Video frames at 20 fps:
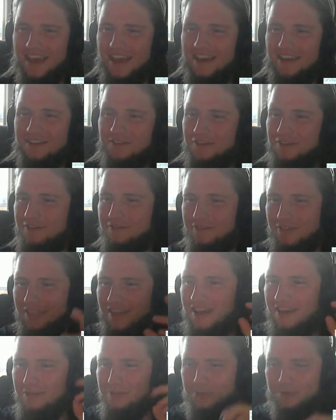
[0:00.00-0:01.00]
head of
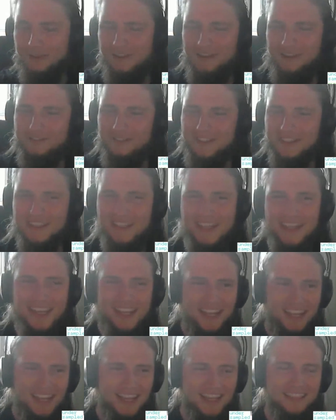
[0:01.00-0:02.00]
that whatever,
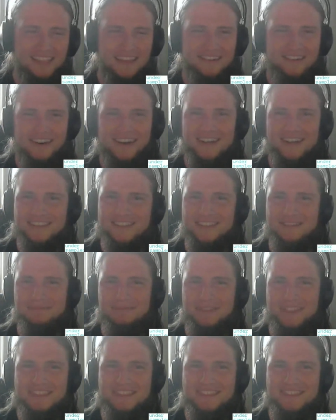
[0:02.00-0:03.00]
and they're asking
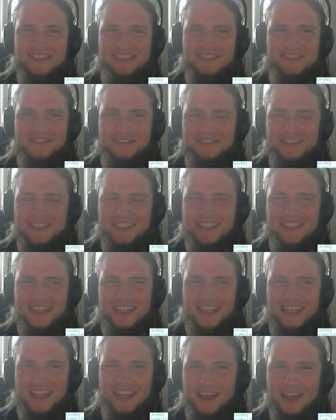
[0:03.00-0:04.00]
me, so
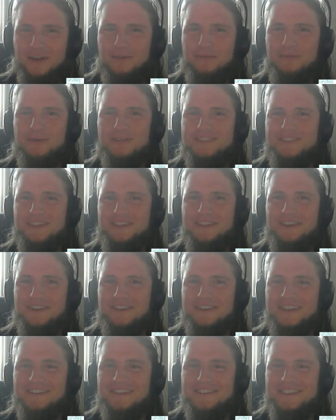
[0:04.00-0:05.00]
what's your
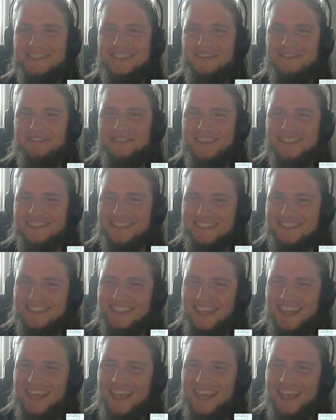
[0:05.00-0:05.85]
conclusion of this?